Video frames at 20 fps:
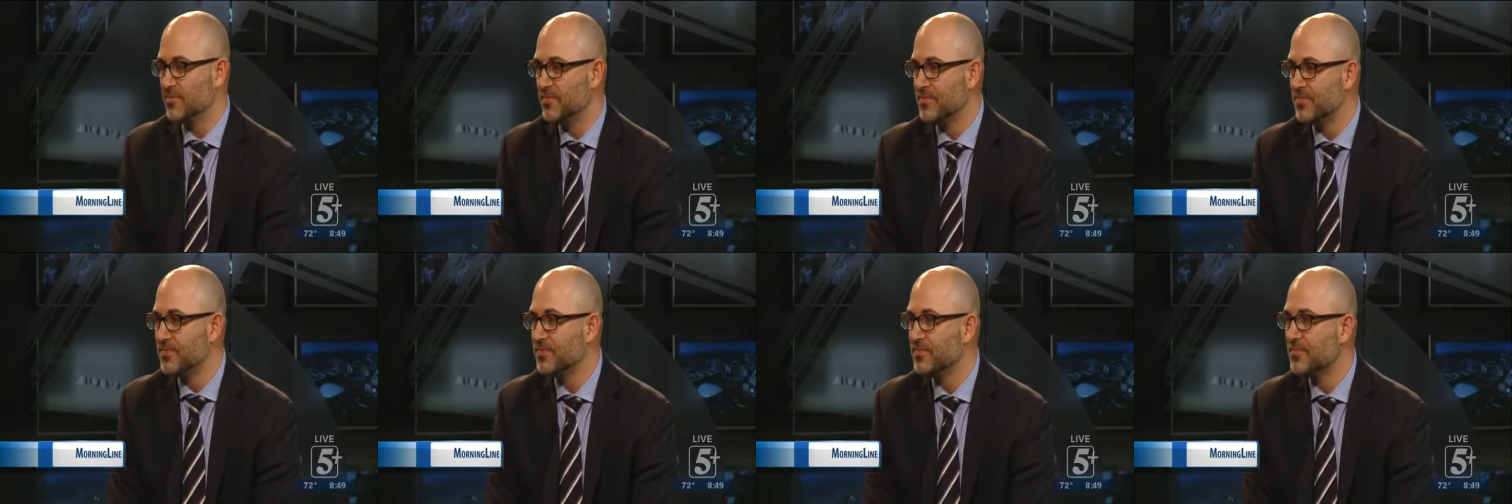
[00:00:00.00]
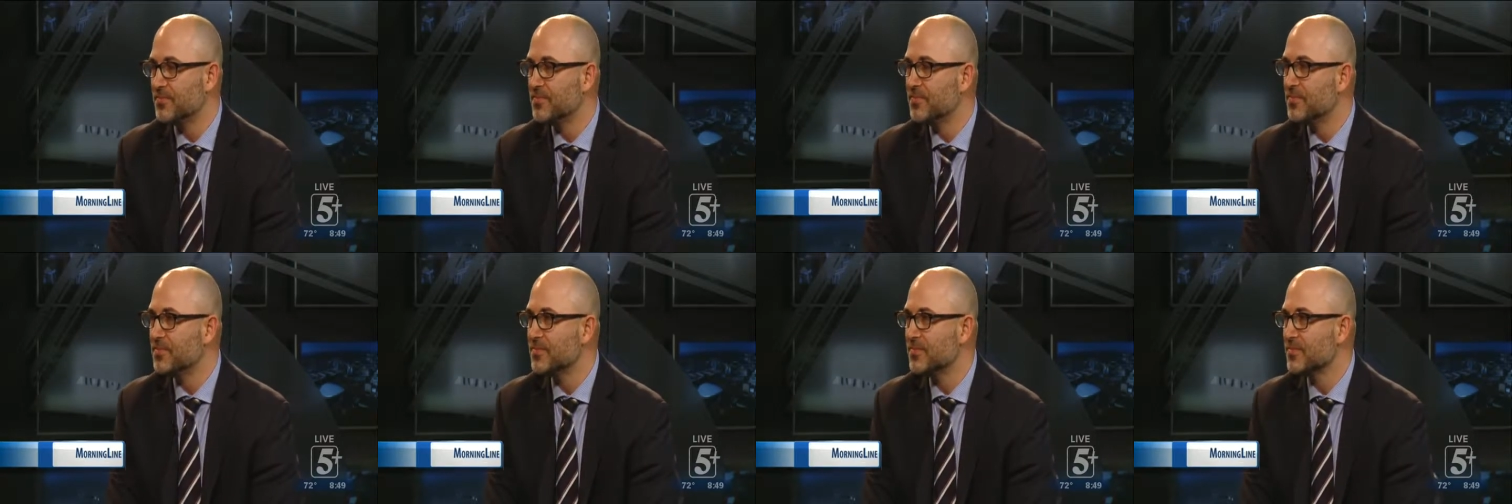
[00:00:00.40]
Oh, you're not
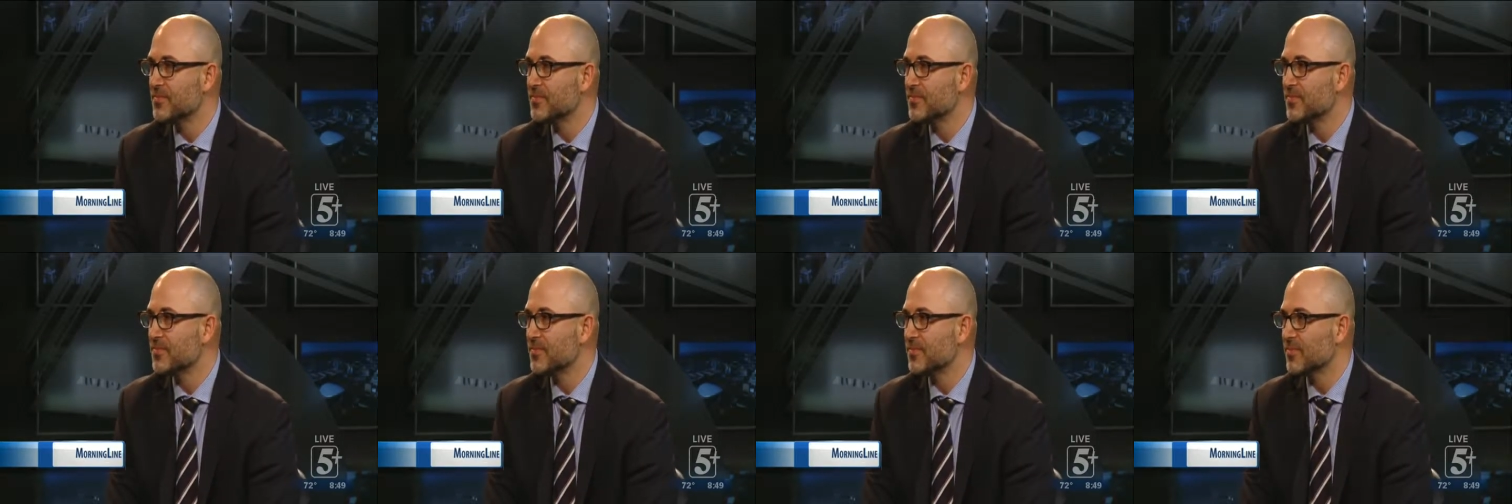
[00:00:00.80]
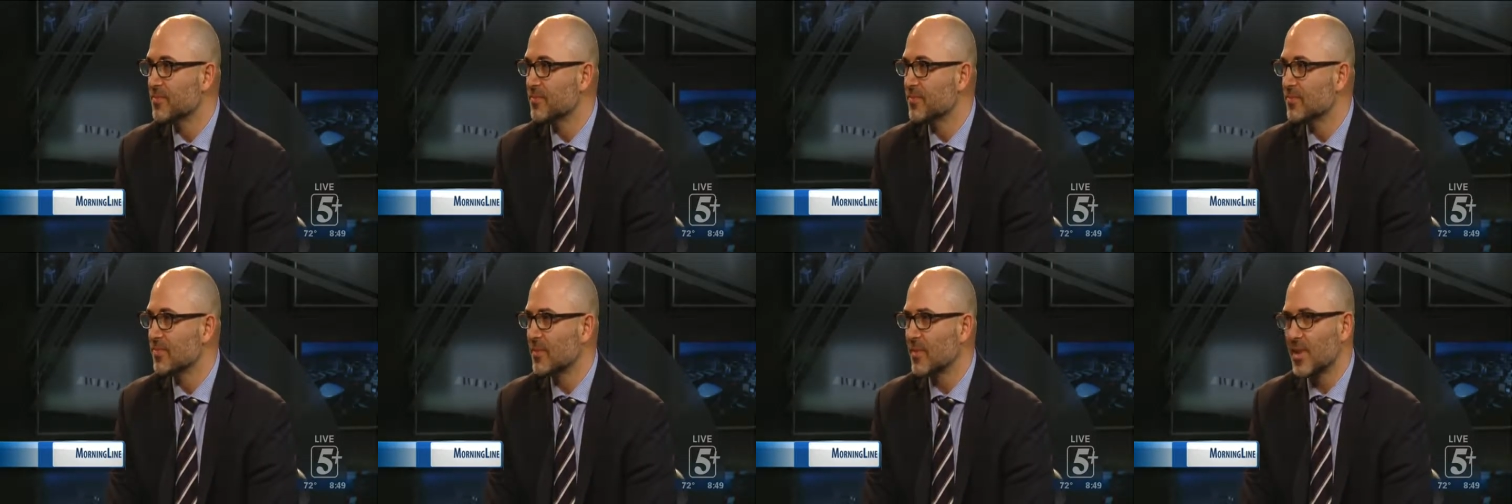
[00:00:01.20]
kidding. My
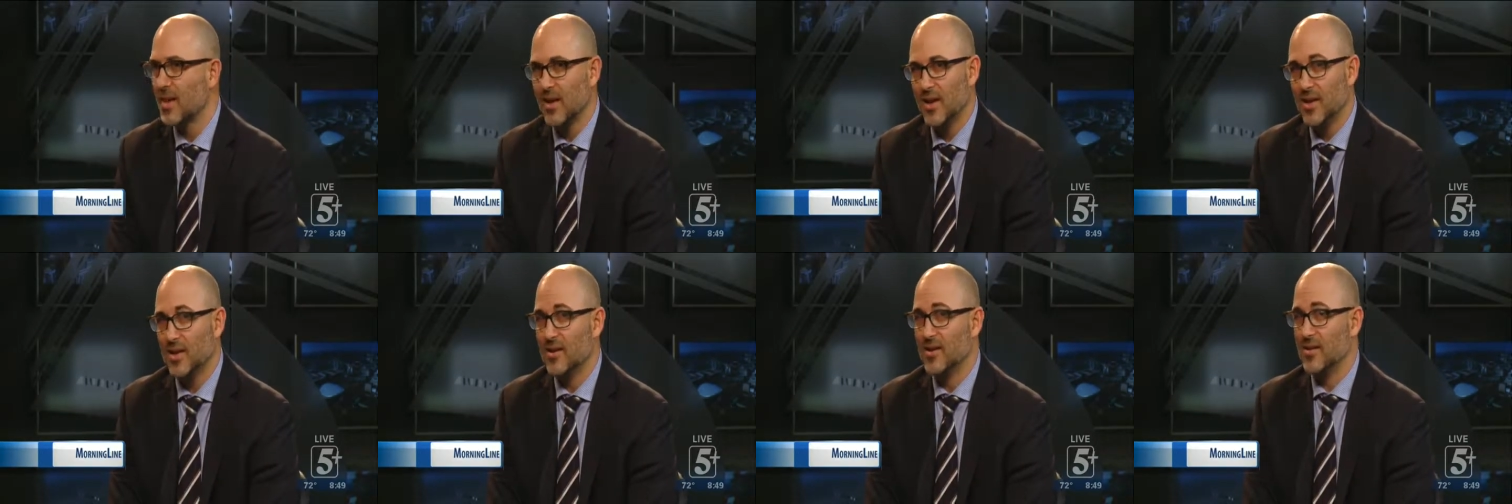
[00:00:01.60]
son oh. is